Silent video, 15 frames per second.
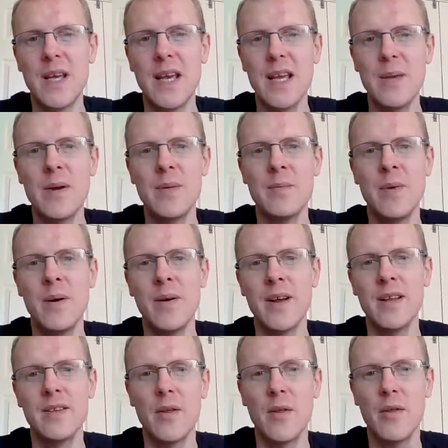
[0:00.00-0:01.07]
keep in
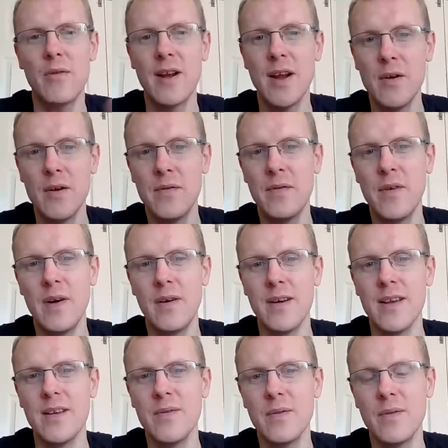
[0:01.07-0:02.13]
mind that
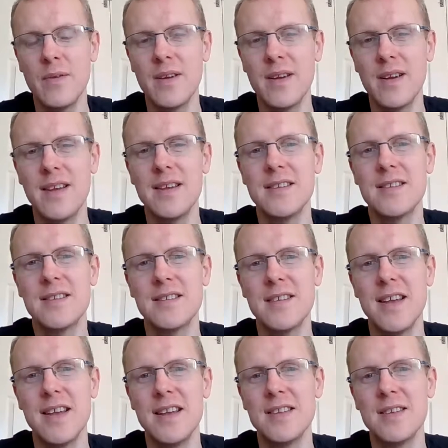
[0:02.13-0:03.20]
3:05 is
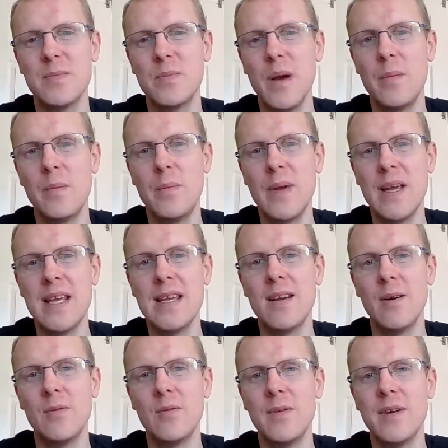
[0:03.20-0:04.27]
a B
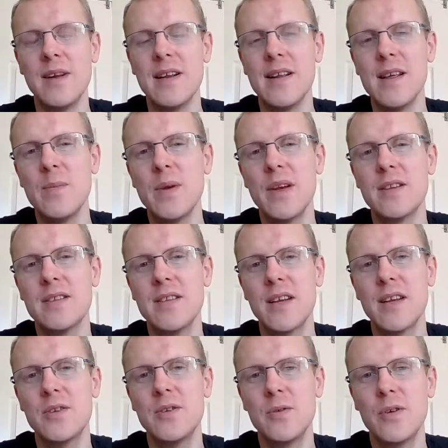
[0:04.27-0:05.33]
goal, really, because
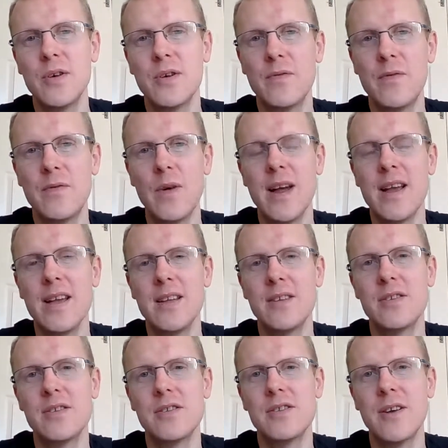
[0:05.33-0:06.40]
that's your good for
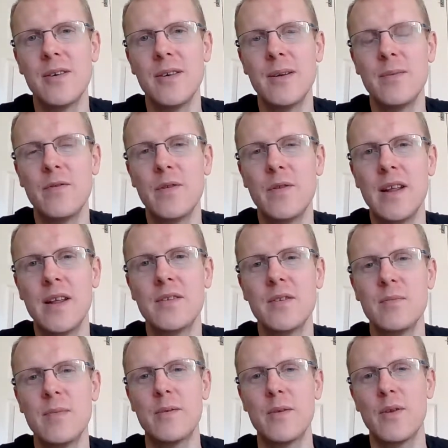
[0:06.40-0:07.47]
age time for London
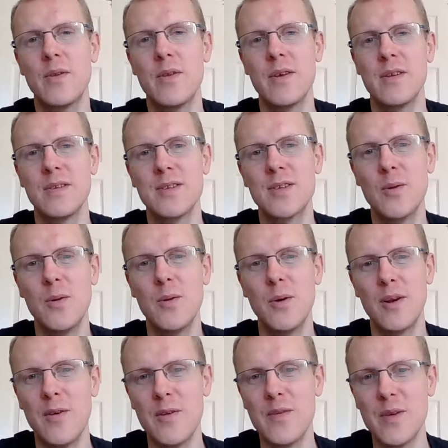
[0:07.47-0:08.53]
Marathon, to
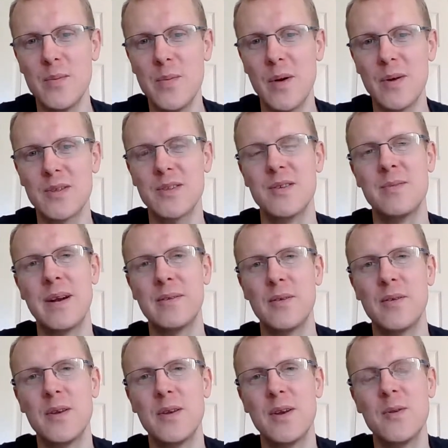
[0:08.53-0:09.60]
qualify for the Boston
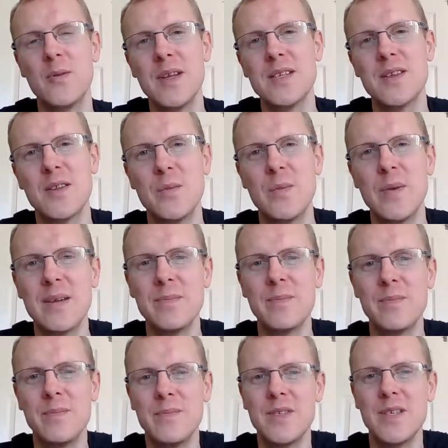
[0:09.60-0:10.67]
Marathon and all these other big
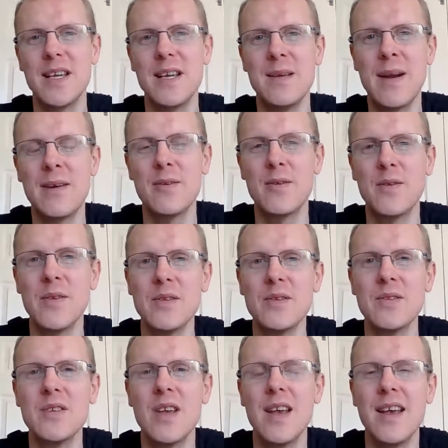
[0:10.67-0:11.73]
city
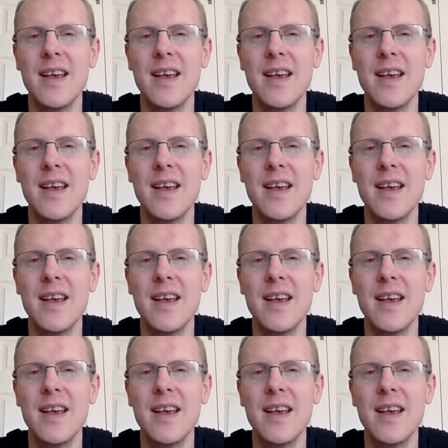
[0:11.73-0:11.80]
marathons.